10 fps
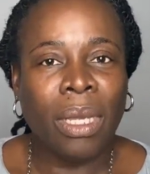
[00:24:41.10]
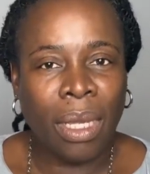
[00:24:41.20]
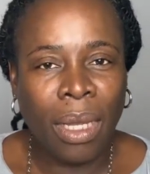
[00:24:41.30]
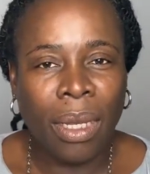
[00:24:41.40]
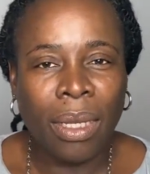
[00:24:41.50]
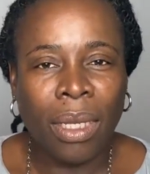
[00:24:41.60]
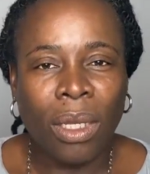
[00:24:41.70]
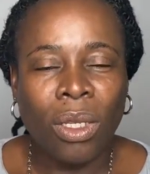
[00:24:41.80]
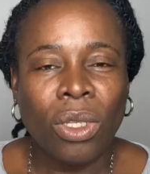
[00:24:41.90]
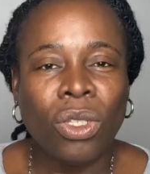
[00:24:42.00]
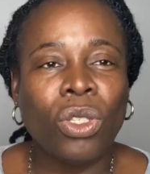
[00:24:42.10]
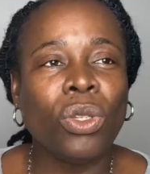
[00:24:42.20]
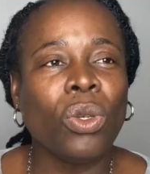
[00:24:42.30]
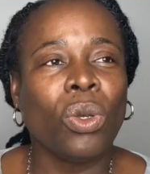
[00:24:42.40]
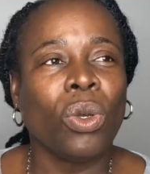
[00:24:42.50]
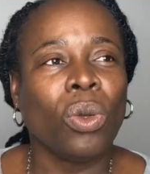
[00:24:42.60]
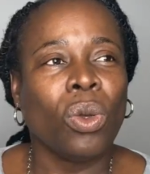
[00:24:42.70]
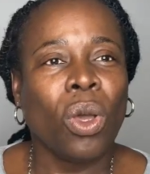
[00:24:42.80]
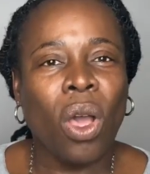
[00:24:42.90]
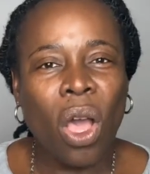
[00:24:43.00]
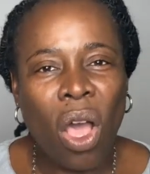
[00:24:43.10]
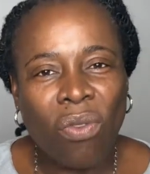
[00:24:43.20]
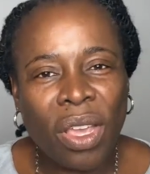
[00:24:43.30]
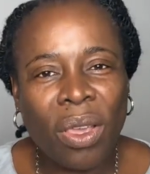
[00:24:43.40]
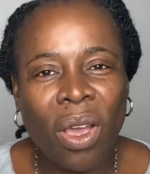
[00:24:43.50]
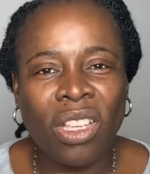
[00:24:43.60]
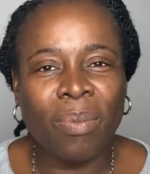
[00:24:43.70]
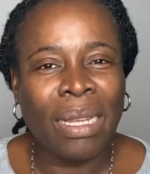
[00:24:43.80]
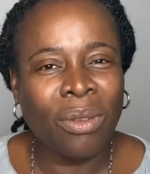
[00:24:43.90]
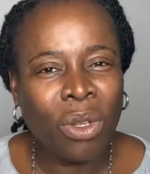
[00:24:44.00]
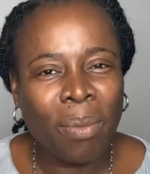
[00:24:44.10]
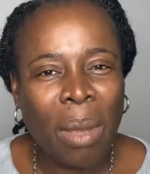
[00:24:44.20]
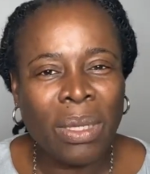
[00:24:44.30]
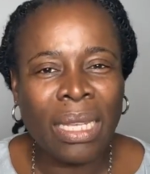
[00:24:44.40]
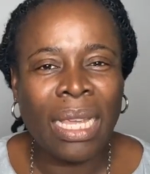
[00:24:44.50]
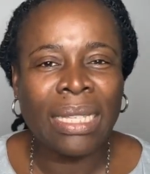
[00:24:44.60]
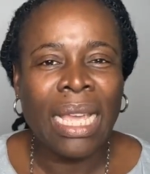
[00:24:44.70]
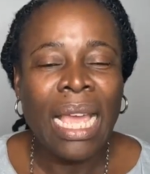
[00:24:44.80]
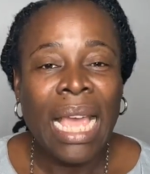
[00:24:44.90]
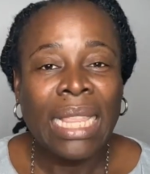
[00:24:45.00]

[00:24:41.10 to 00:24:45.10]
Begin to cover your husband. You know what the Bible says?